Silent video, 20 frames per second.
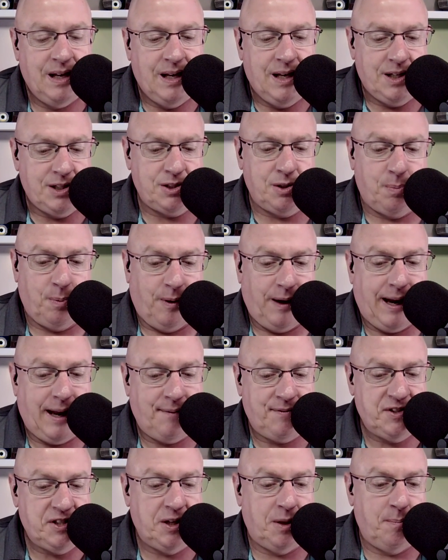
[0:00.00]
So
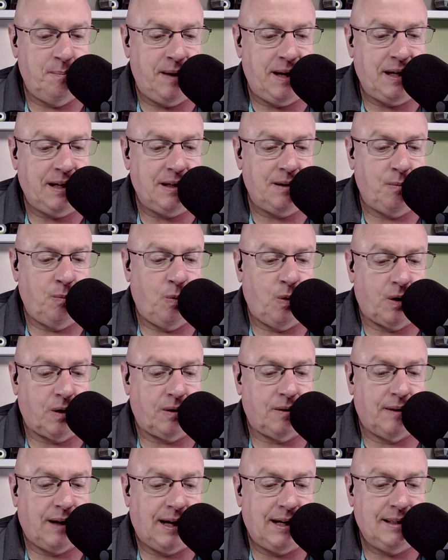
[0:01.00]
perhaps they'll make it work.
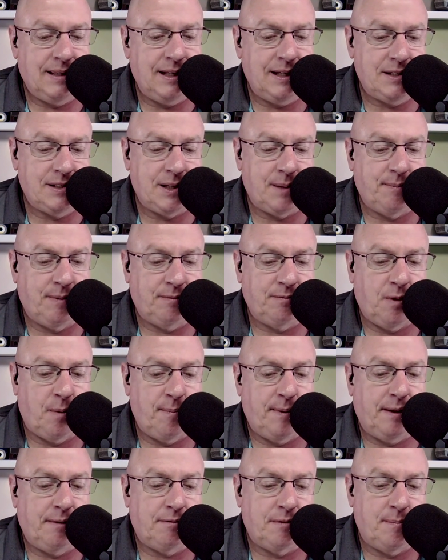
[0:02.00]
I think someone will
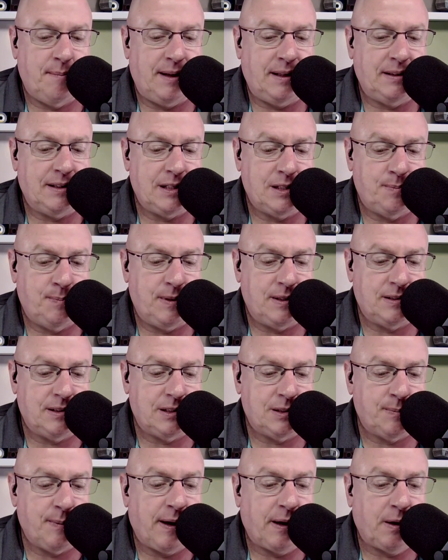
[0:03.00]
be able to make this
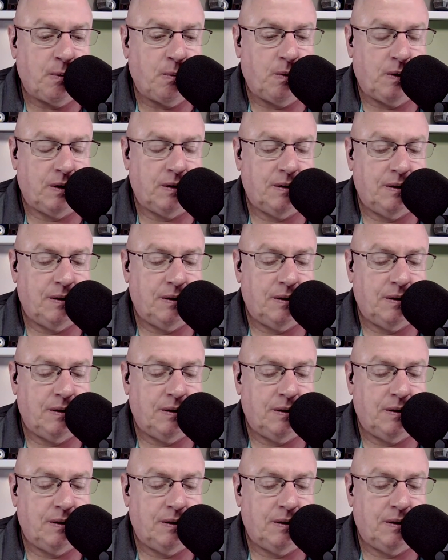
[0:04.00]
business model work.